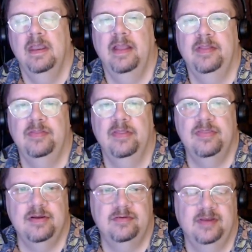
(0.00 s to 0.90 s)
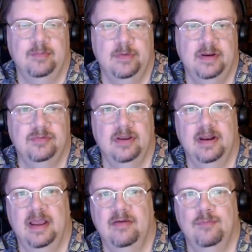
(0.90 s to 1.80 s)
And then the third segment is going
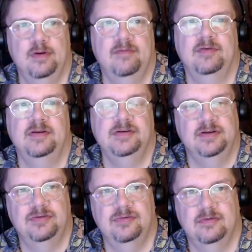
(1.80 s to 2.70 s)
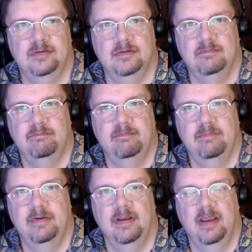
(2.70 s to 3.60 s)
to have whatever digits
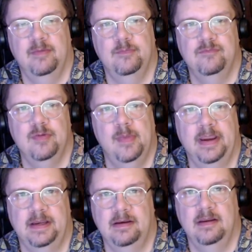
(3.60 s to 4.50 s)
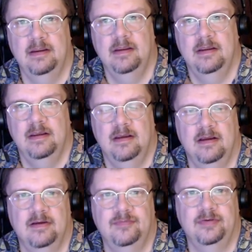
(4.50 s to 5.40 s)
remain
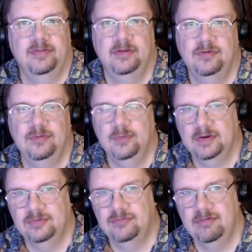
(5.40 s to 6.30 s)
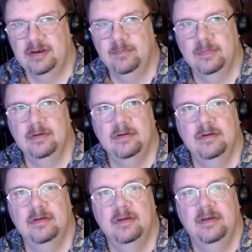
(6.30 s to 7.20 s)
after the two extreme
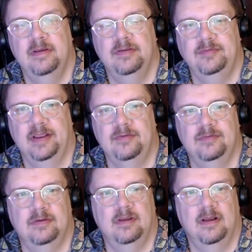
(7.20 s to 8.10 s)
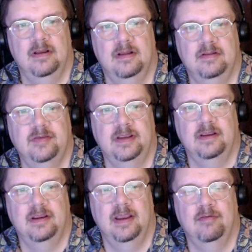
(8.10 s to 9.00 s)
sets are
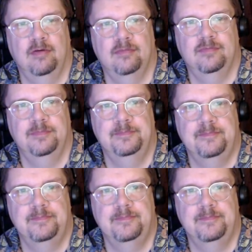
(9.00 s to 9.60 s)
taken care of.